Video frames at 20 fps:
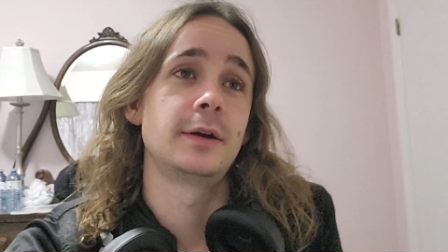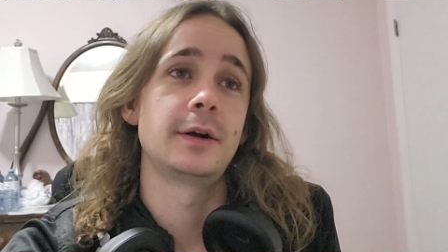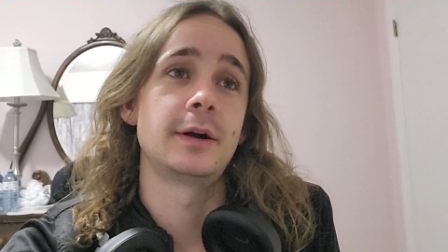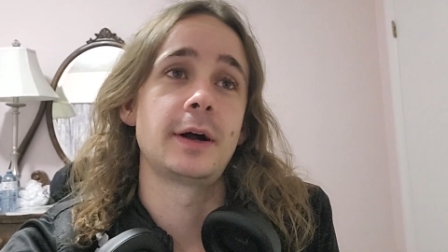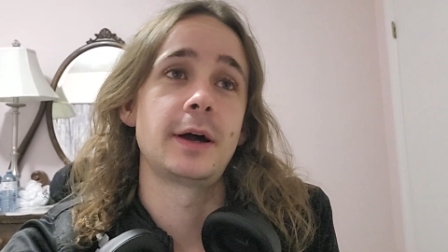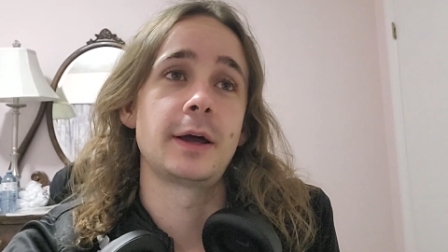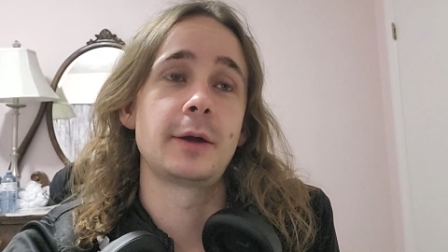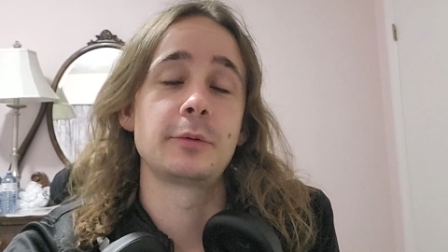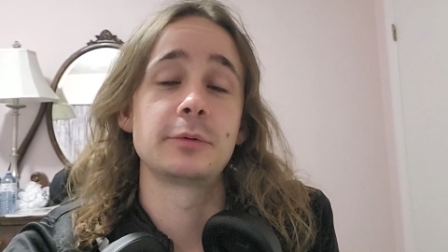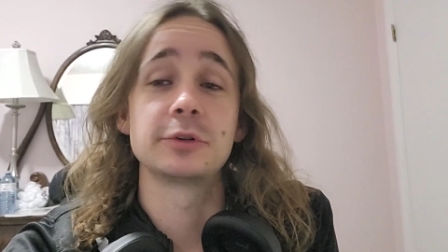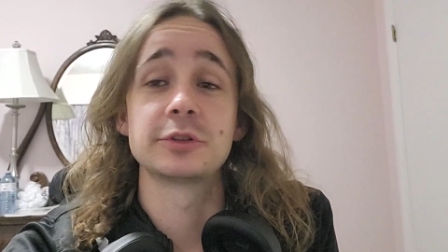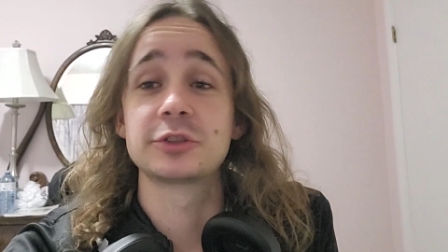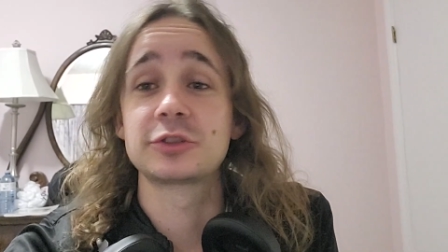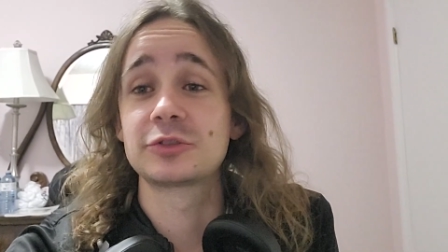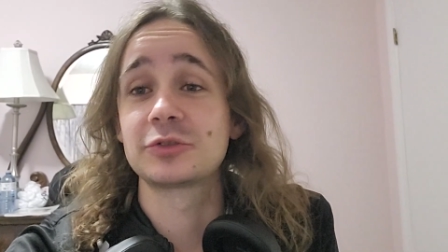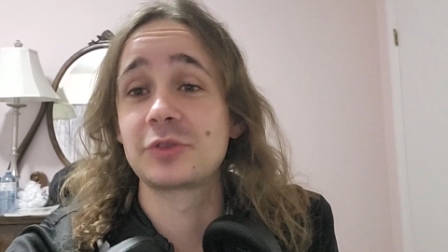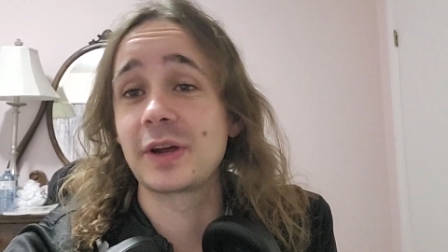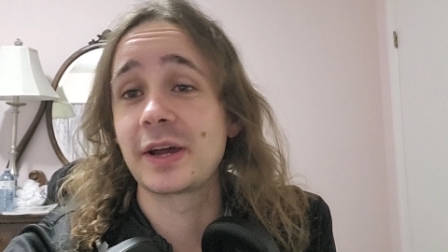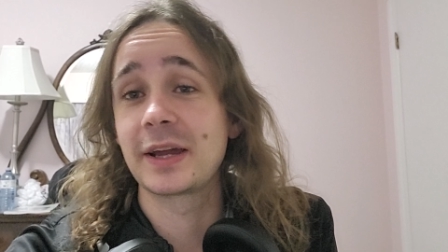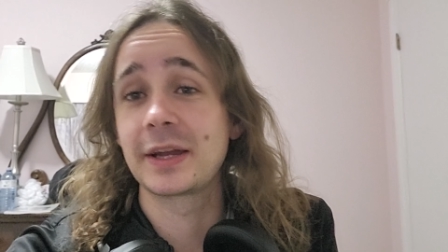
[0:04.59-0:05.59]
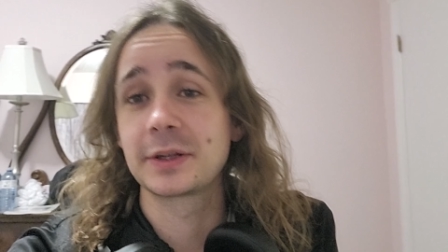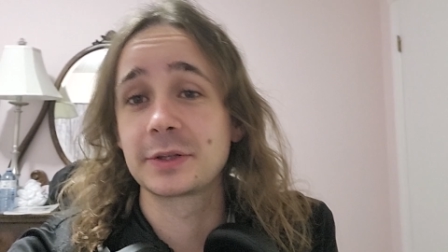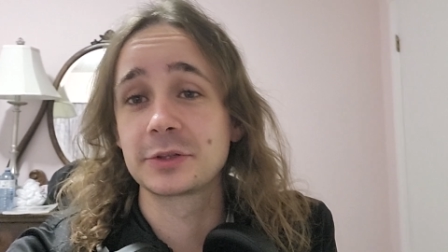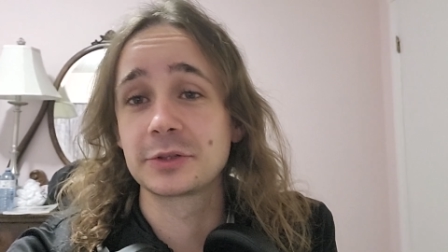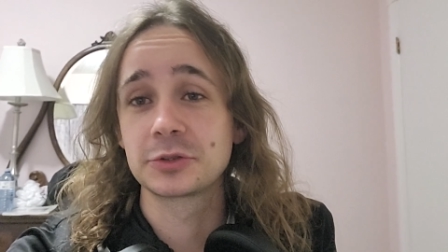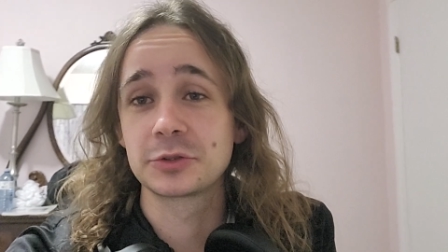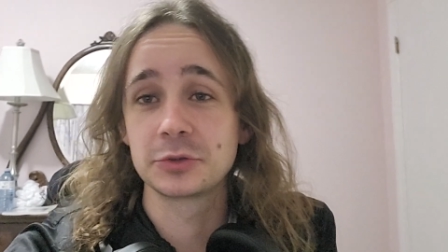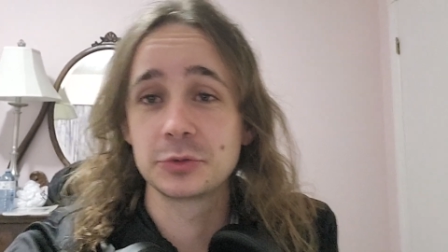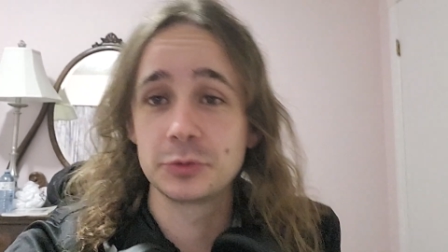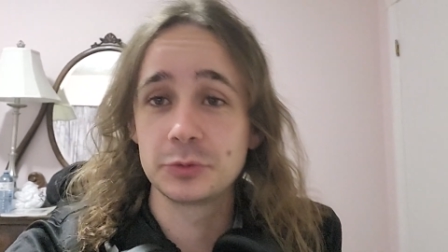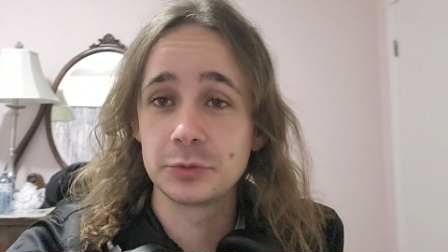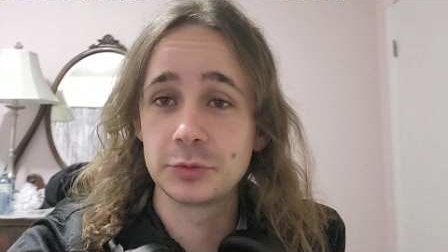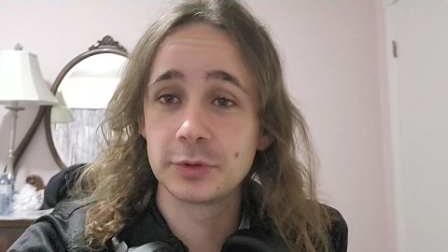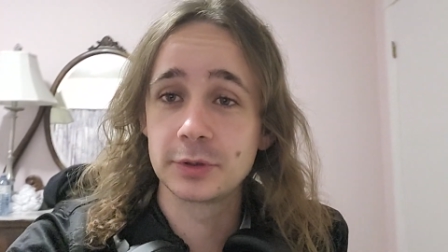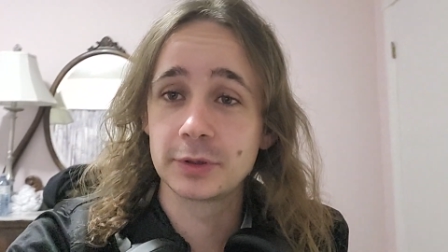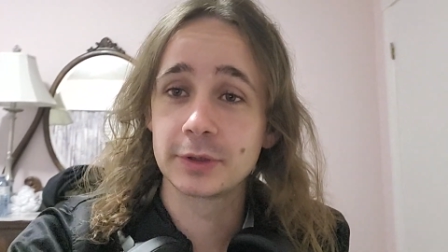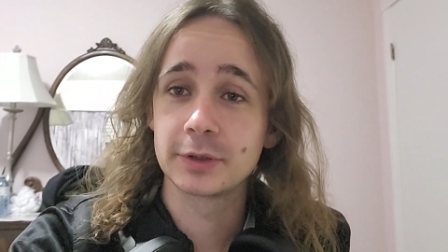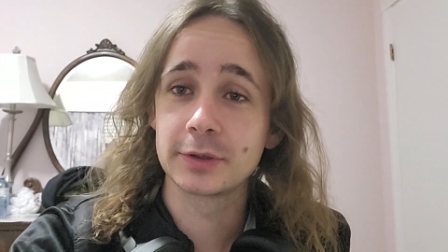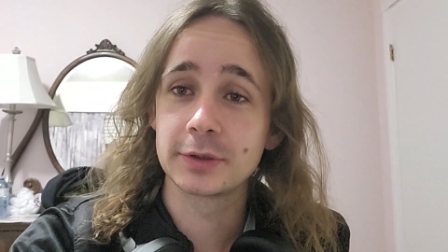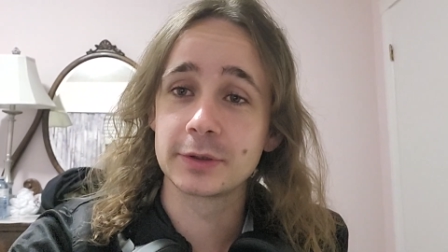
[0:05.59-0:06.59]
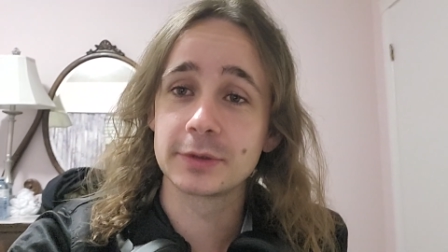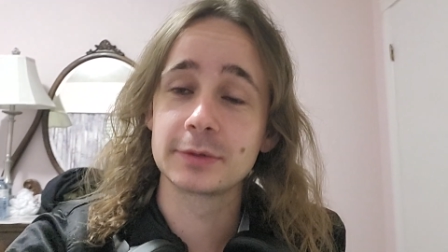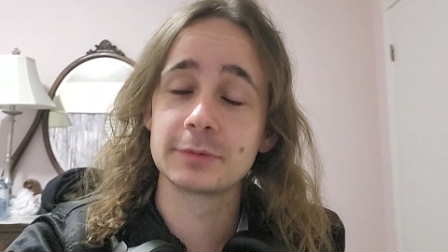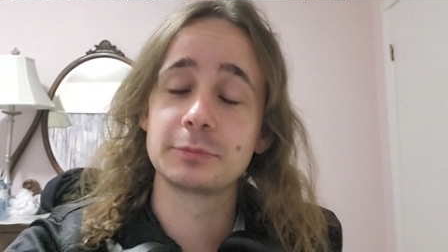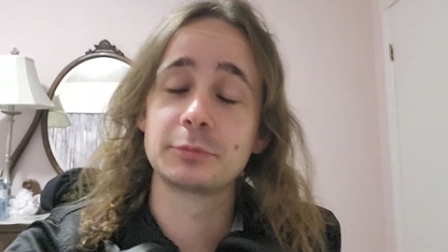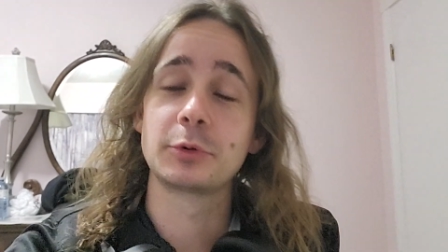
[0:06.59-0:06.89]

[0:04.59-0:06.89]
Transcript: I was trying to uh,